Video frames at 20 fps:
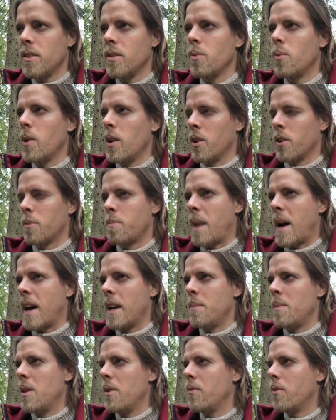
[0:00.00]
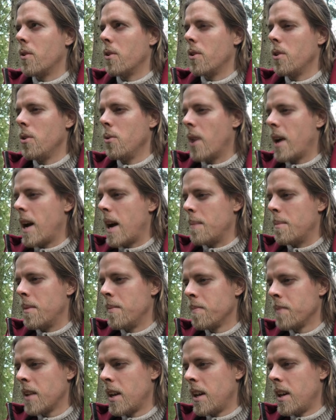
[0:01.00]
will not ban me for who I am.
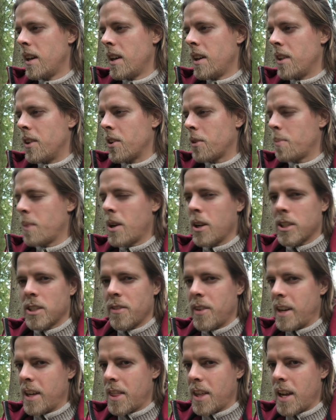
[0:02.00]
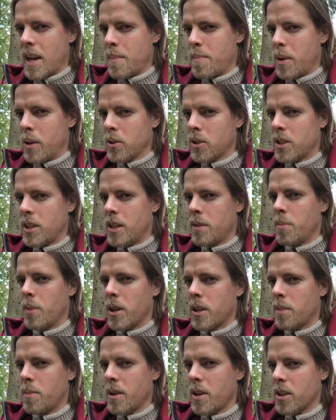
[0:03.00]
Not because of anything I posted,
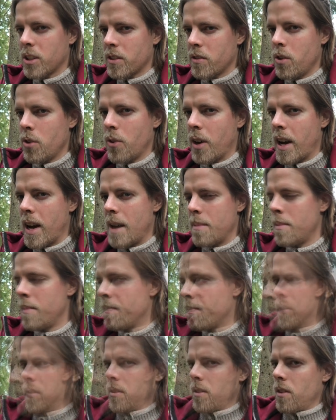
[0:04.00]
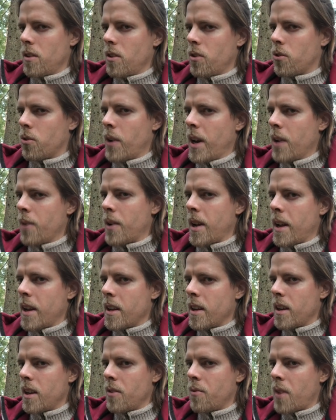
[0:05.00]
but because of who I am. So
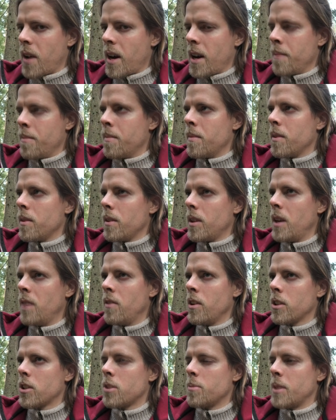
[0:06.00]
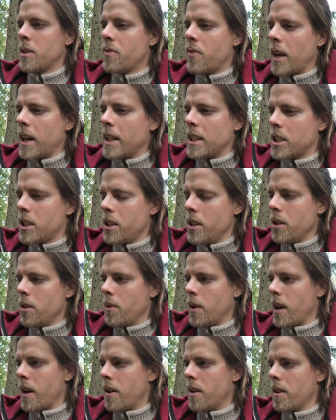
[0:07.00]
anyway, if I'm giving some advice to
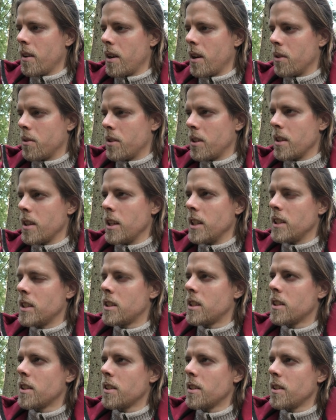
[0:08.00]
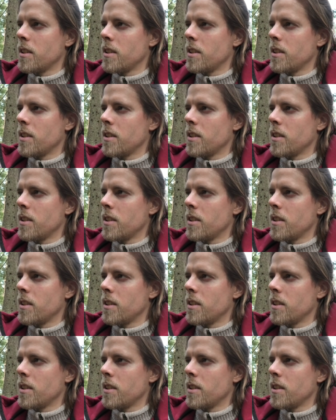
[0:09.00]
you here, out in this